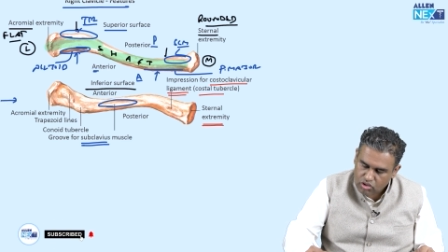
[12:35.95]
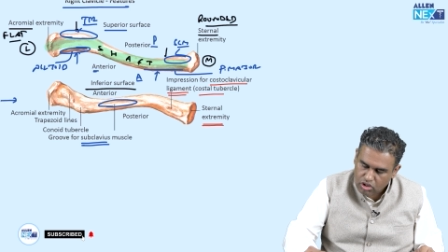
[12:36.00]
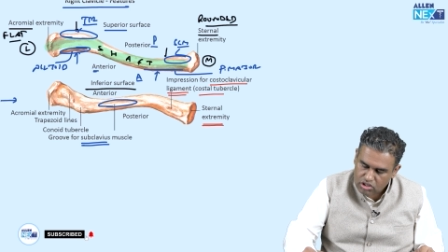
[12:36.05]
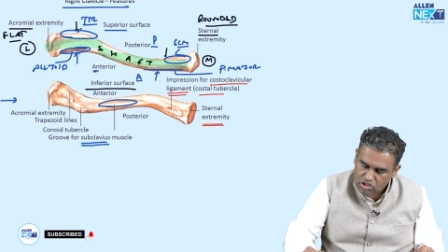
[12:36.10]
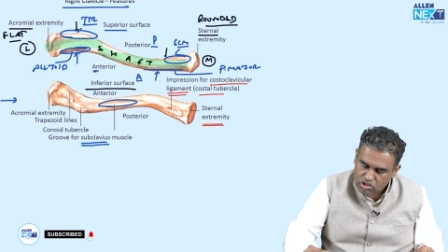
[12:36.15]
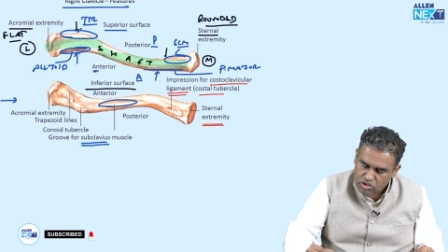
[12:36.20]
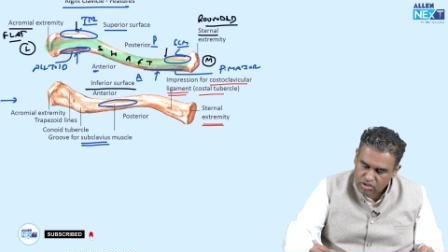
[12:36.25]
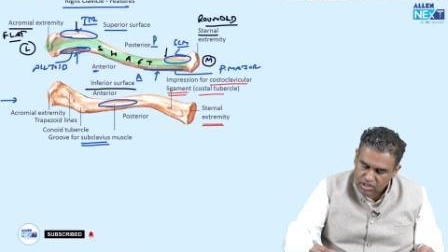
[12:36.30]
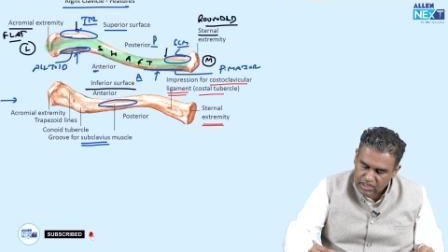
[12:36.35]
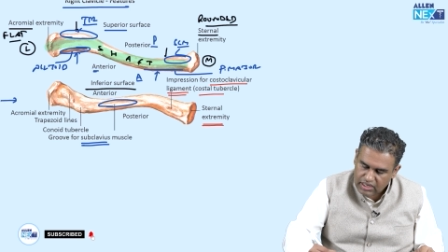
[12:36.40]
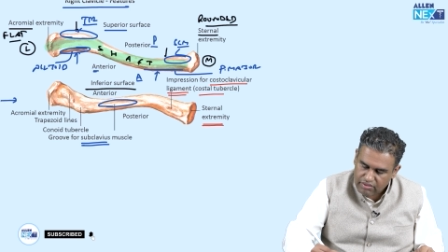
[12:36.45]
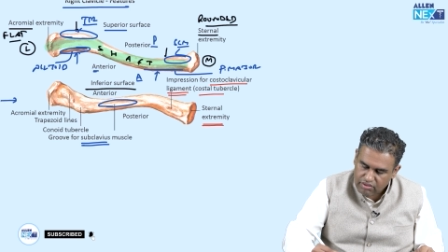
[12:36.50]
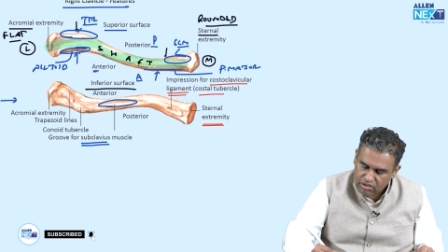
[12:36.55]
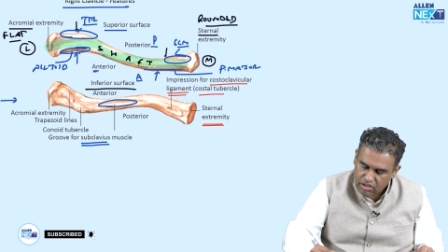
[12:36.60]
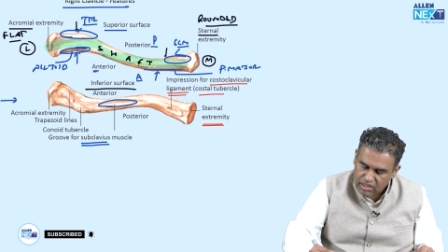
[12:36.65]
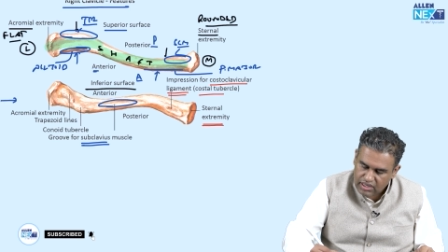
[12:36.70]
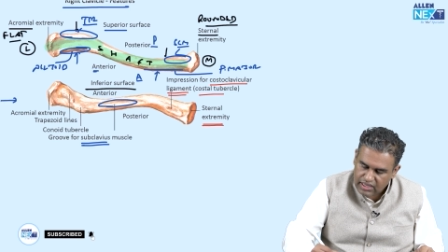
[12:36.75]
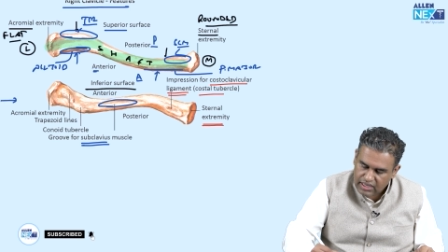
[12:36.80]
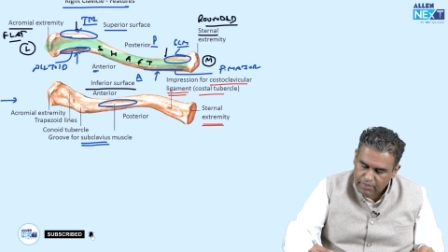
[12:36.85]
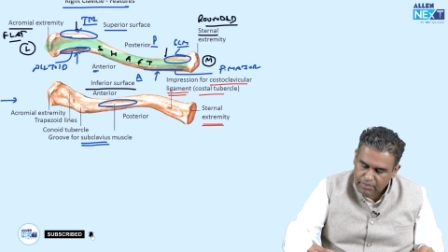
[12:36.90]
costoclavicle
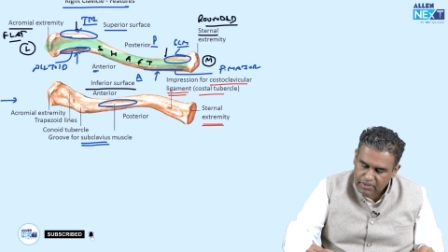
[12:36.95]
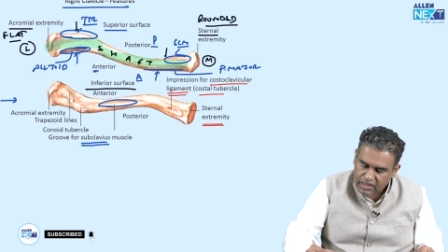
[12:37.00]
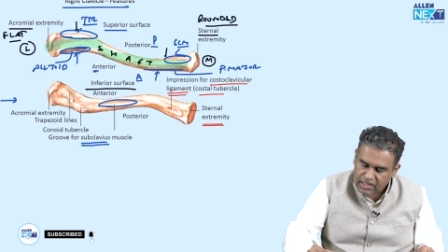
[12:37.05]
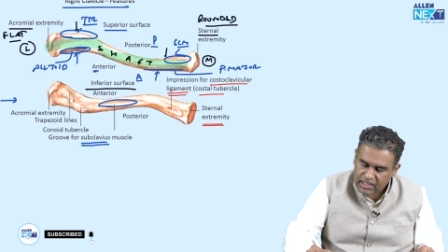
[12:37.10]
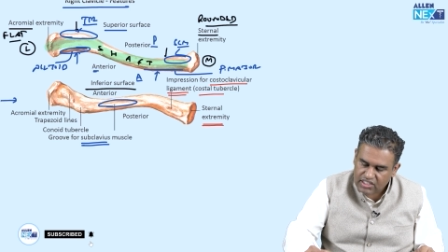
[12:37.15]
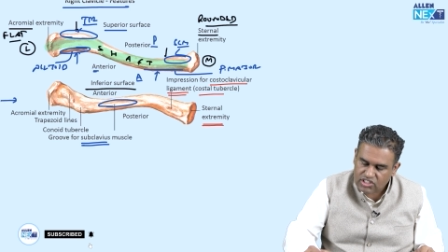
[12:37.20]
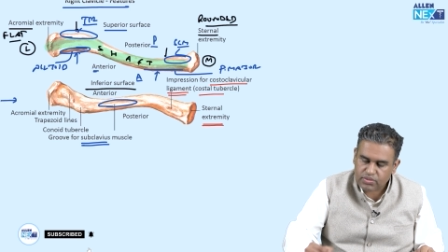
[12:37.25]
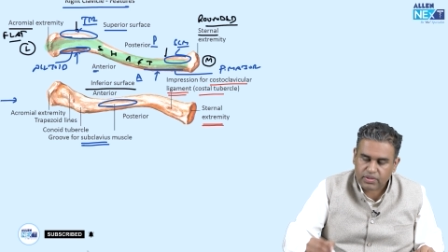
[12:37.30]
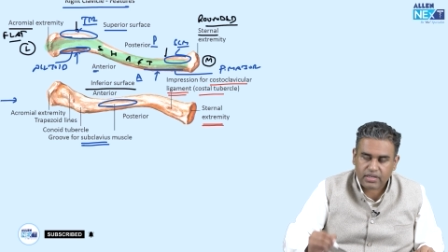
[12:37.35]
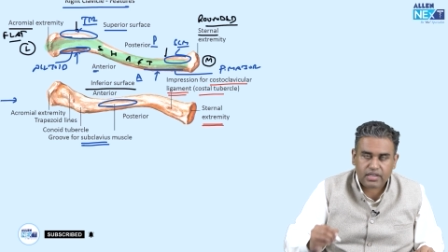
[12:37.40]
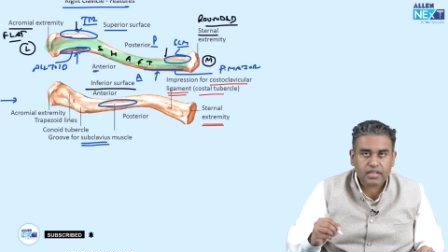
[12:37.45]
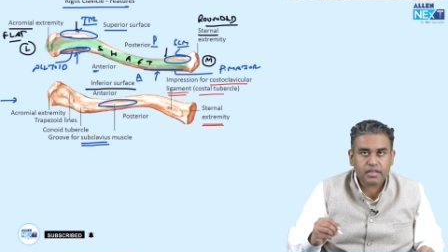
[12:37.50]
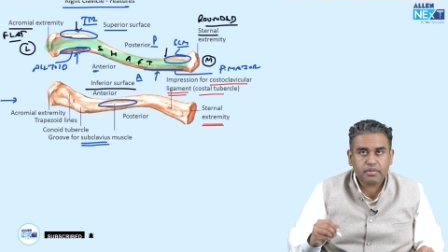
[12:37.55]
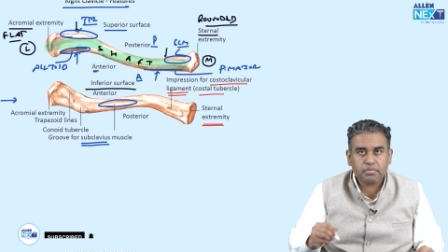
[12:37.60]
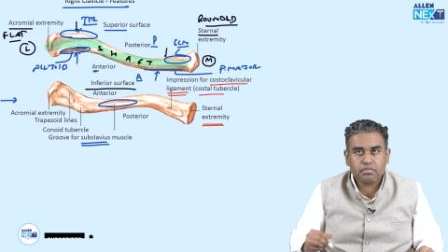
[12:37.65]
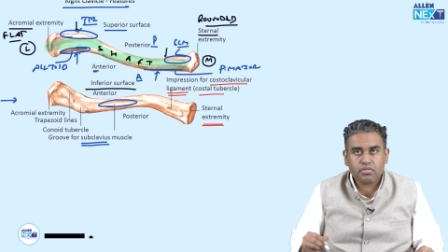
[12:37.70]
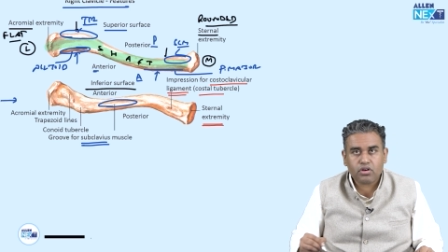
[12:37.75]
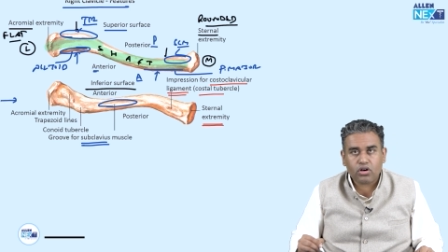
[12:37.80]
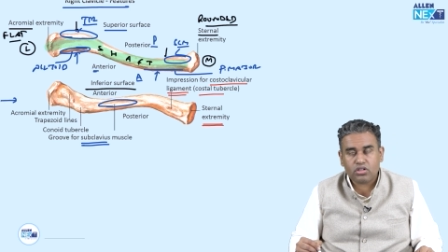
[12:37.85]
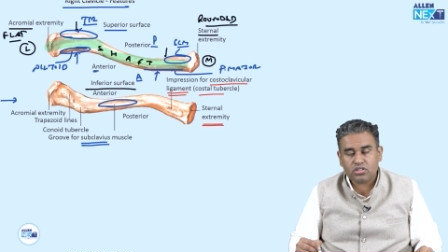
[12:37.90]
ligament attachment
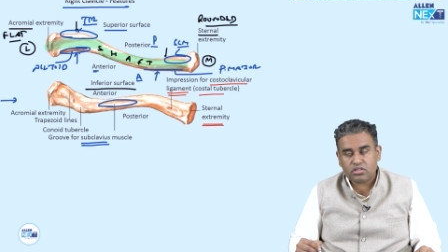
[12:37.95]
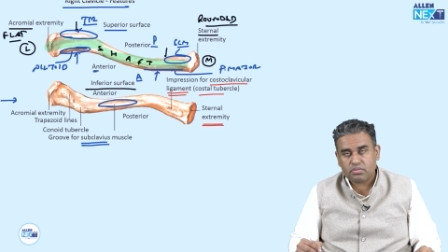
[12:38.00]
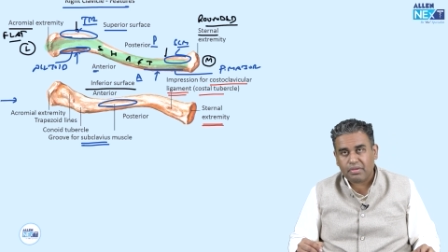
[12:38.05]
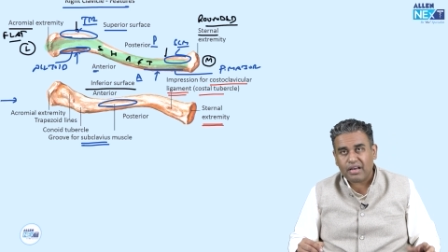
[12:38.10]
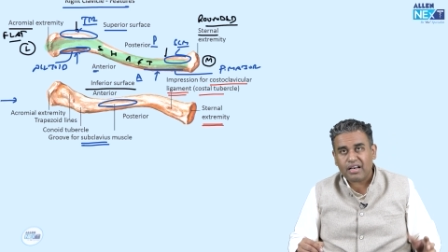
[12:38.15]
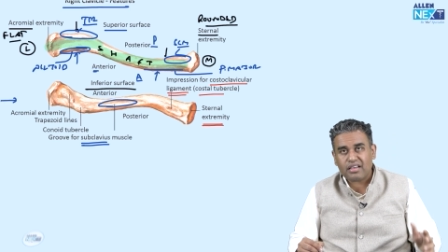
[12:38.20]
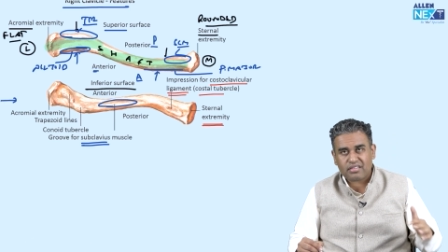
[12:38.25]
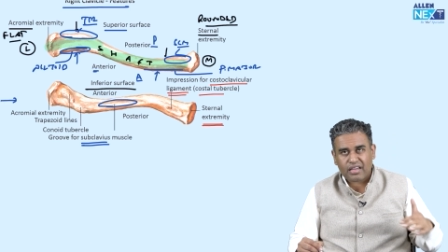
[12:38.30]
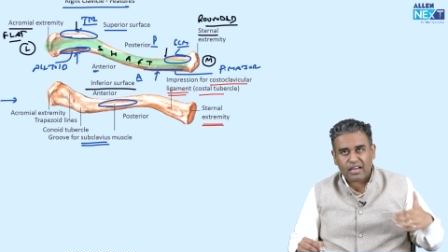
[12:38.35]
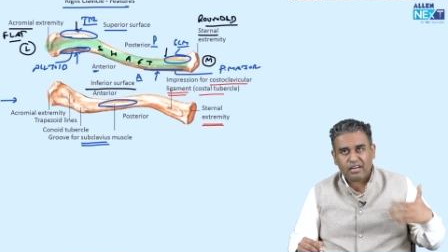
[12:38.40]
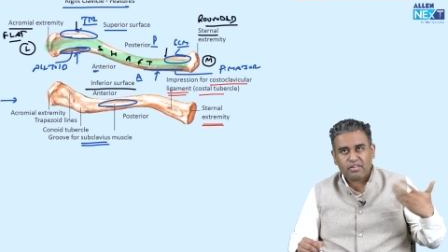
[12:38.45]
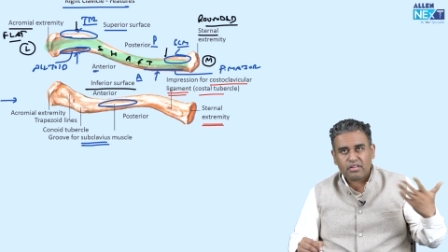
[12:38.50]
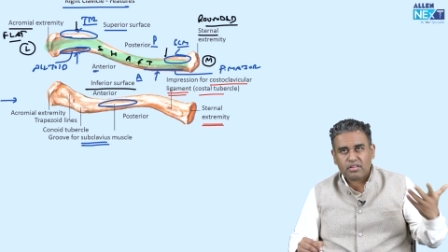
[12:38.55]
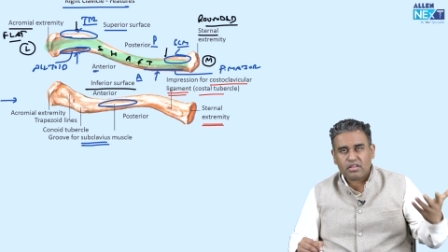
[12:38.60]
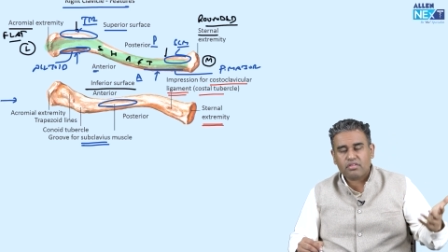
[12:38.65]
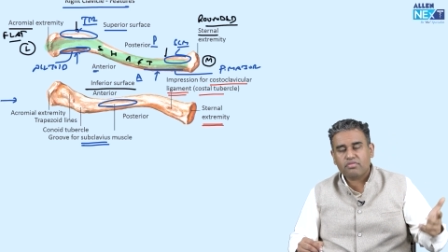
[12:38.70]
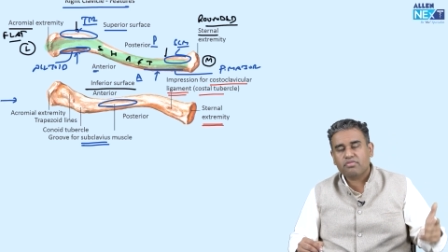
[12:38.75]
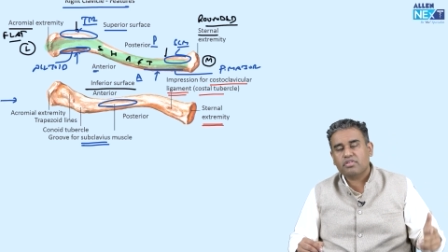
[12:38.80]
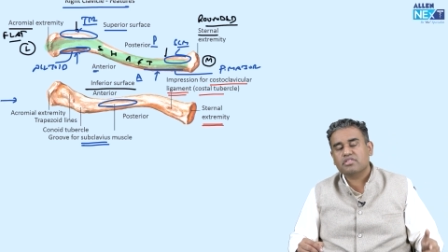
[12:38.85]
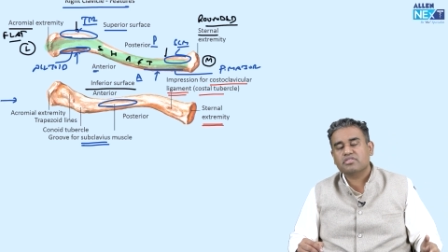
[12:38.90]
because medial side, we have
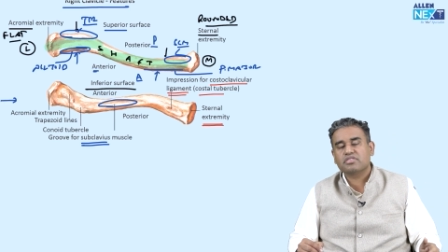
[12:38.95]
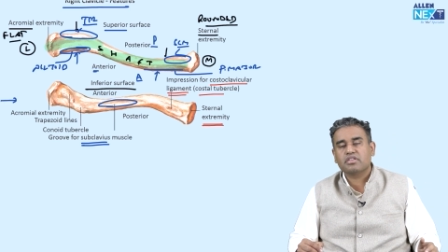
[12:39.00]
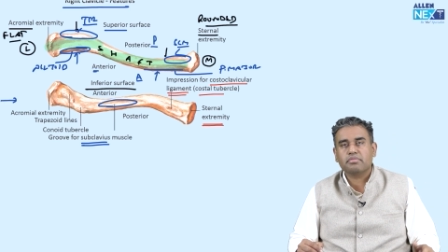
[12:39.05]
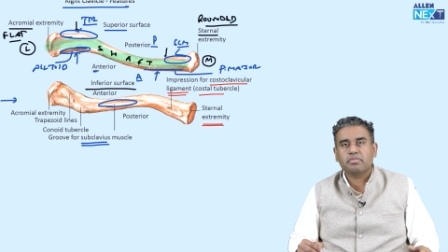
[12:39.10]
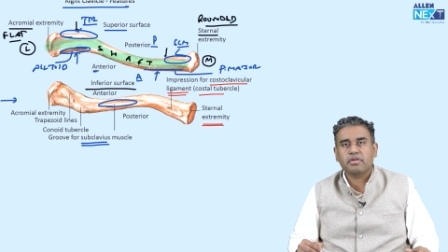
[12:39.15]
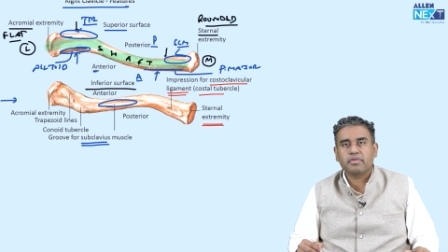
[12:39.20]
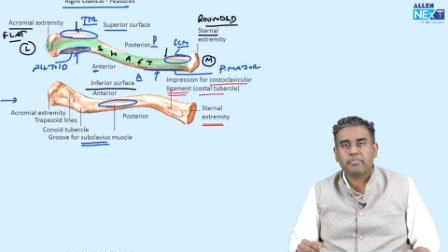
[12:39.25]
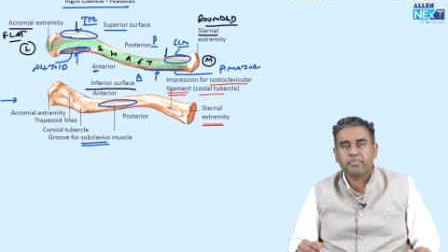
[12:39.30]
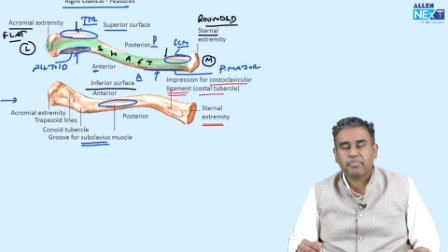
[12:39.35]
the first rib.